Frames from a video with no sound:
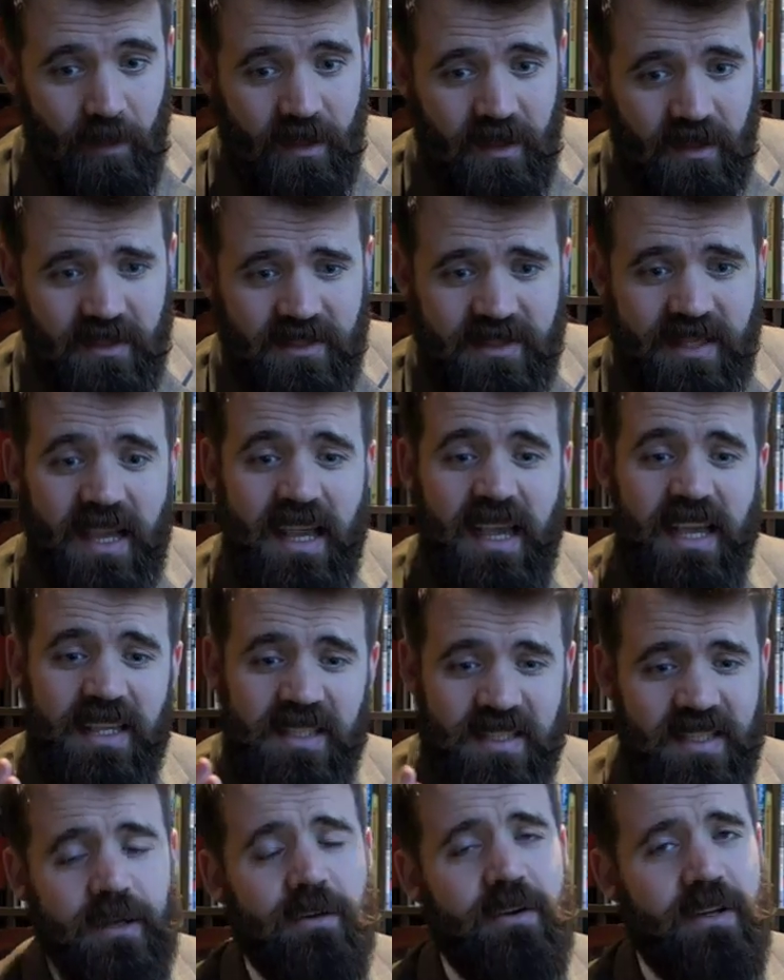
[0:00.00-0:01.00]
Because
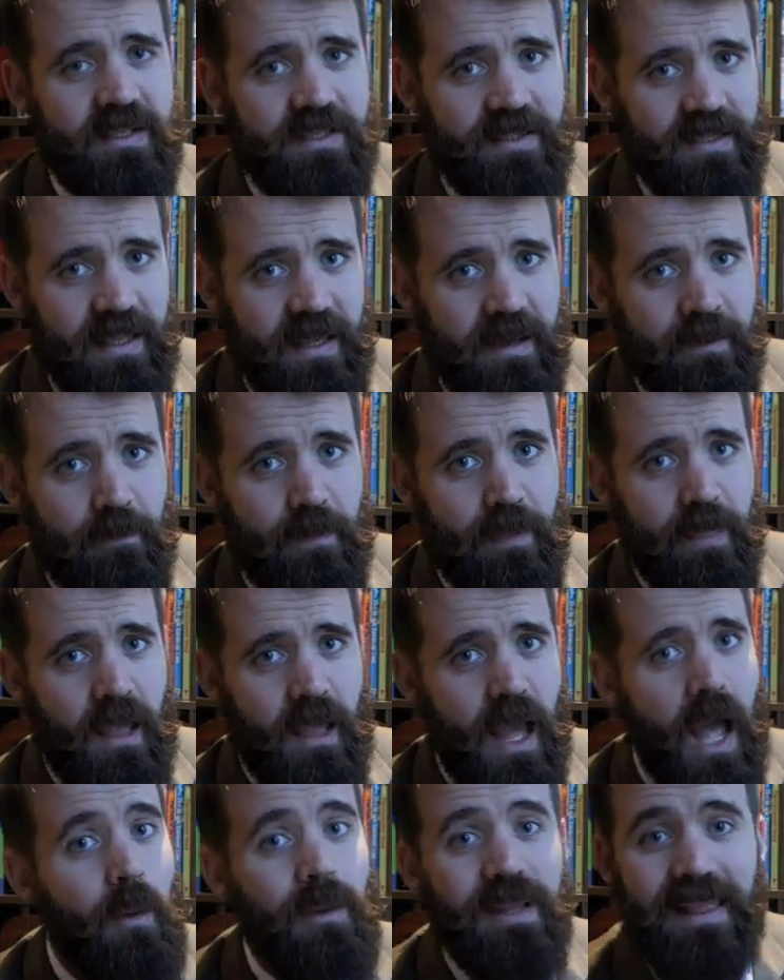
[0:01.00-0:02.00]
seriously,
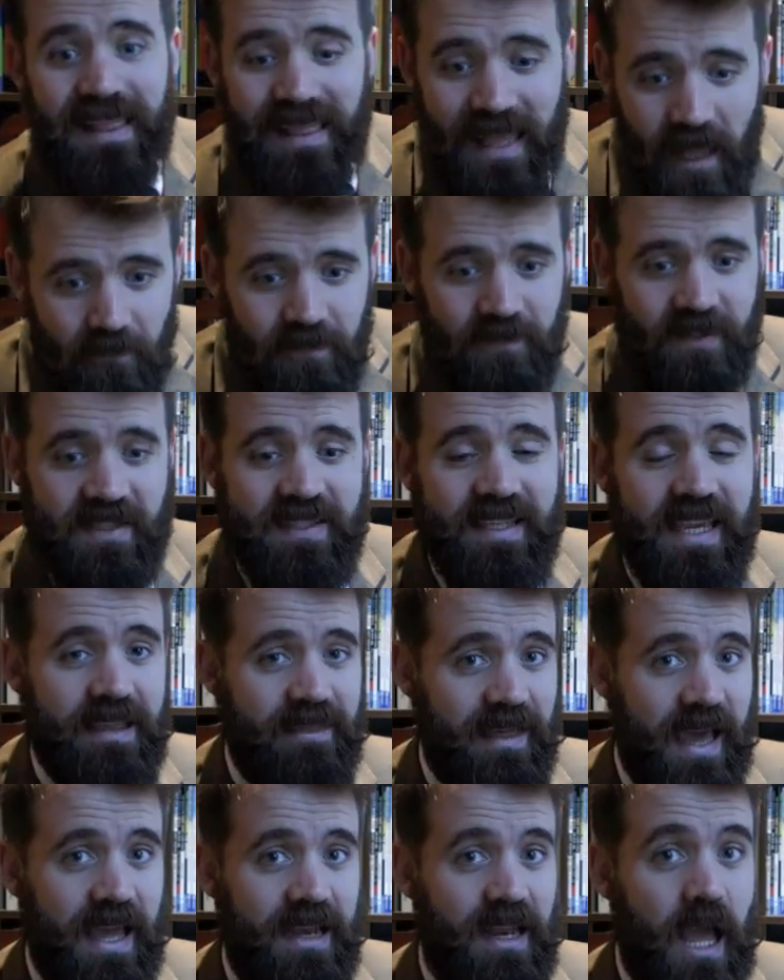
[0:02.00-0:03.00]
I would love to see
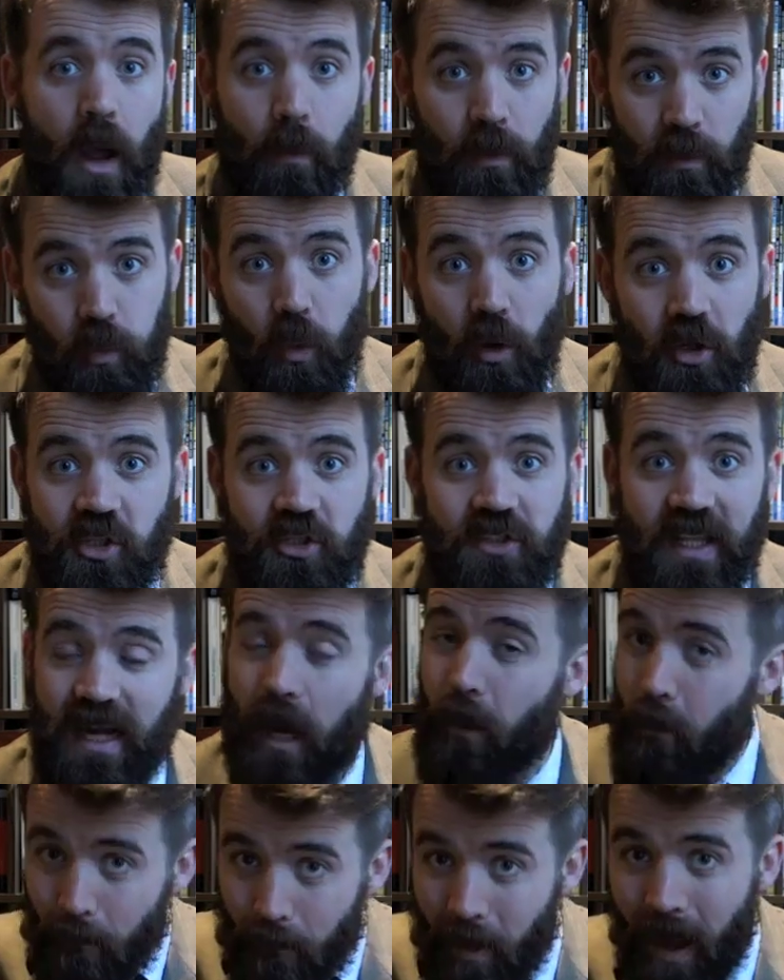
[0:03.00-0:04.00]
that. I would watch that.
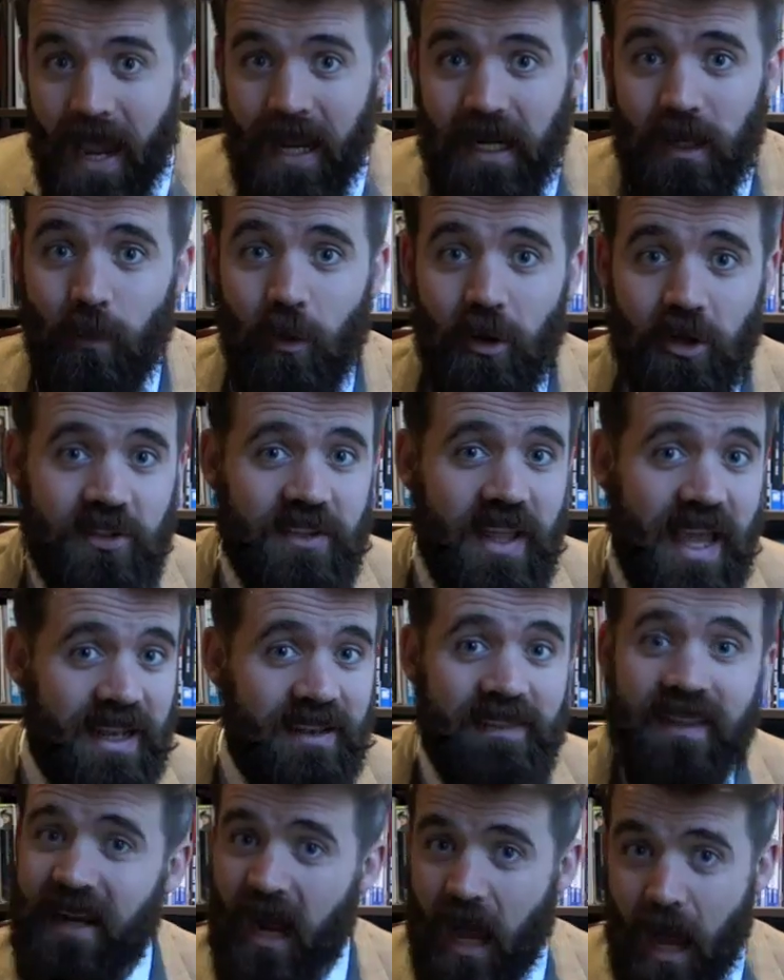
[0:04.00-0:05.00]
I would pay to watch that.
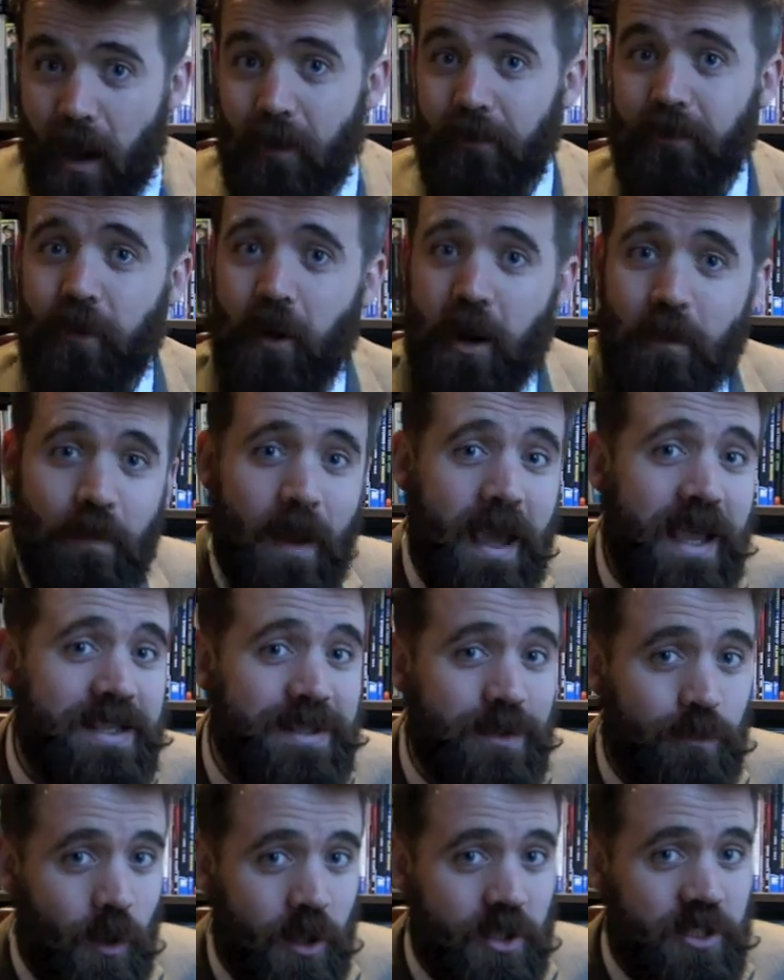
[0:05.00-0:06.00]
And then after I
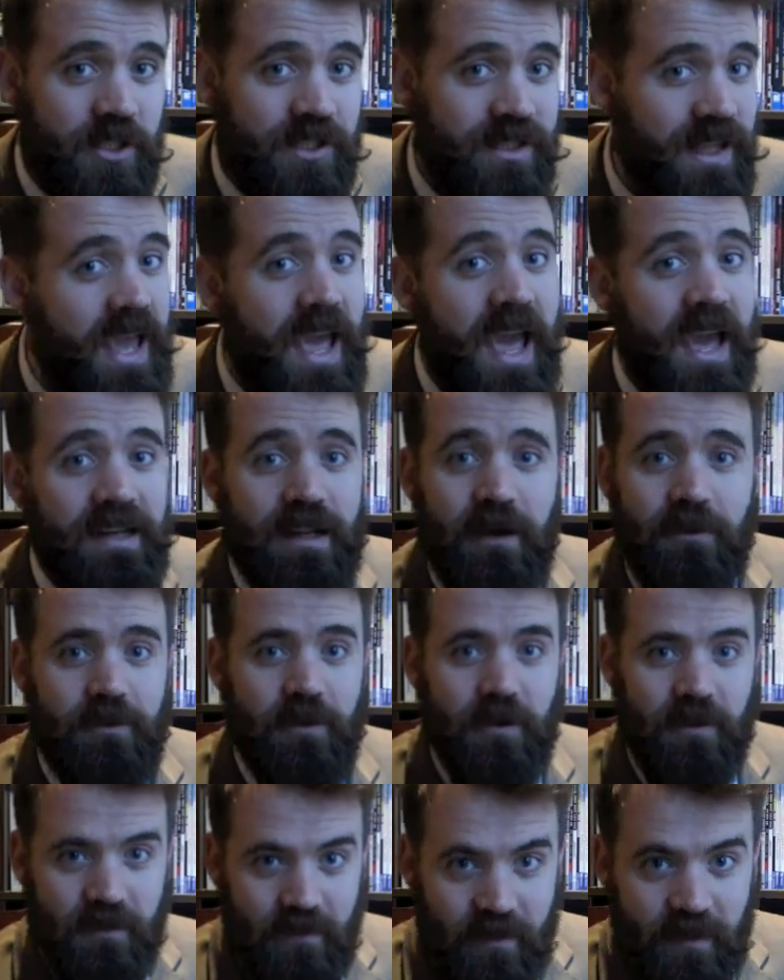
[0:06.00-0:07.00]
paid to watch it, and
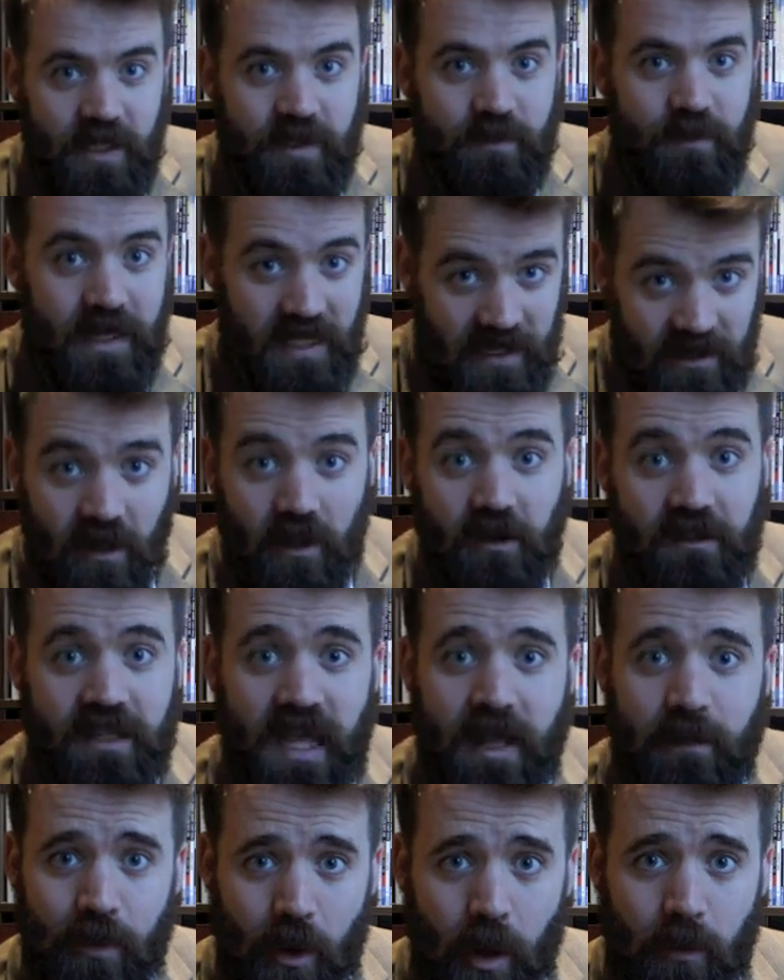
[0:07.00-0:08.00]
after I'd finished my
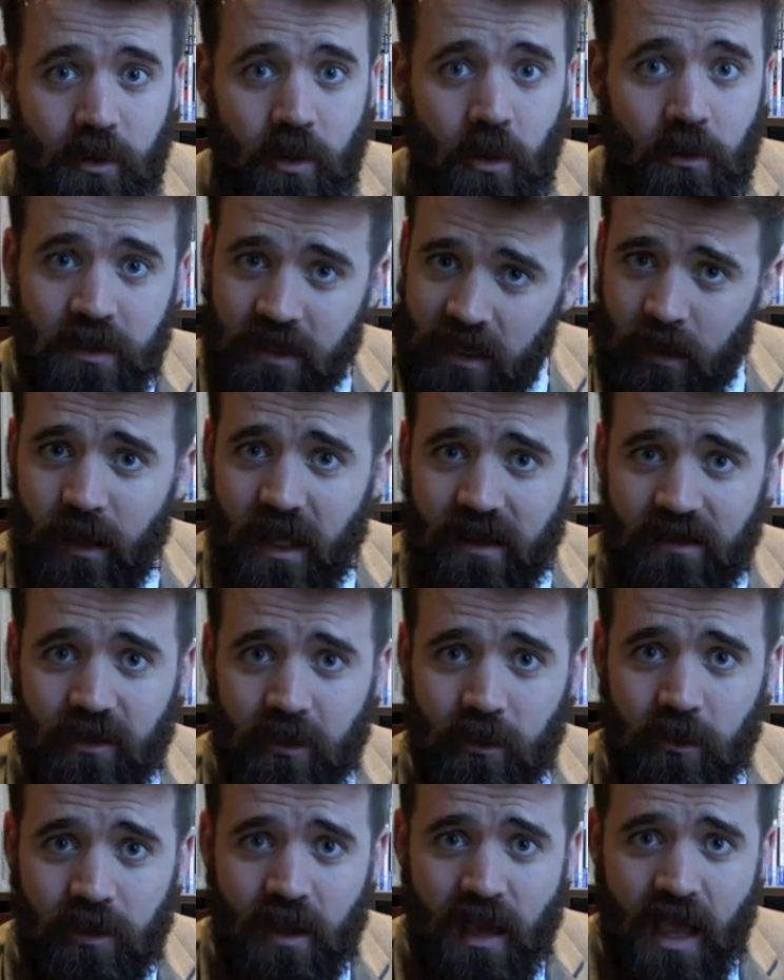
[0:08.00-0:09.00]
goddamn popcorn, you know what I'd
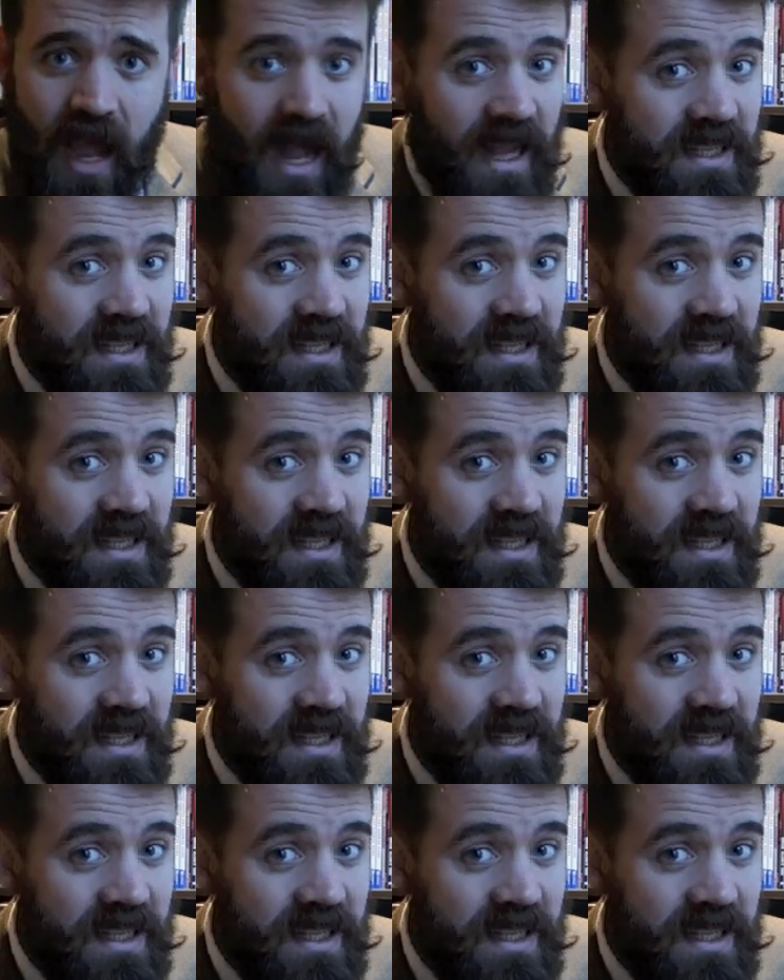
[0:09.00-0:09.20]
do?